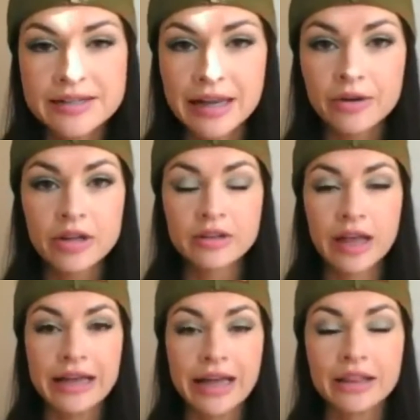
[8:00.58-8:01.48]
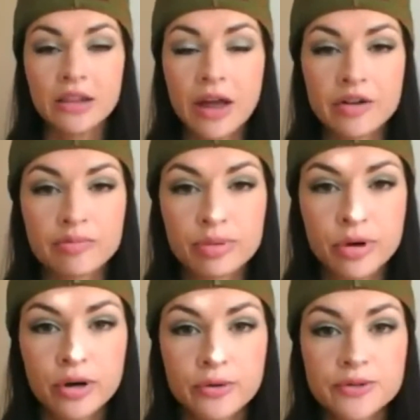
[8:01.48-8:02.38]
is sounding like a lot of
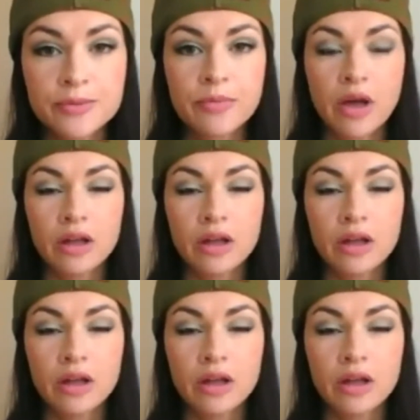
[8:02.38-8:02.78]
pros.